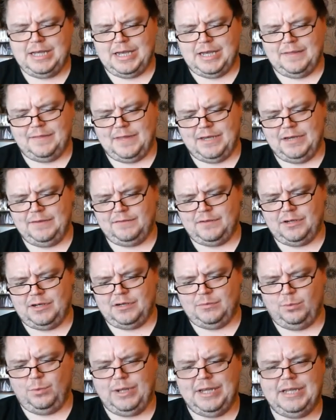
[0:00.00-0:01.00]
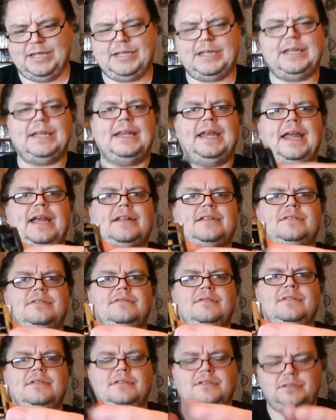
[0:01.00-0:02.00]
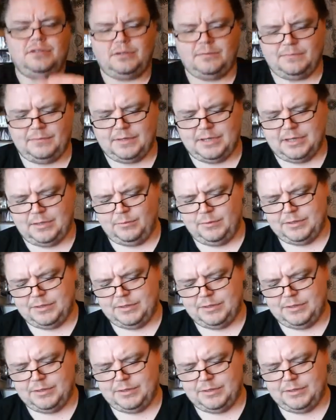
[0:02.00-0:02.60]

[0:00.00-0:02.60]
And then you've got a weird connector at the top there,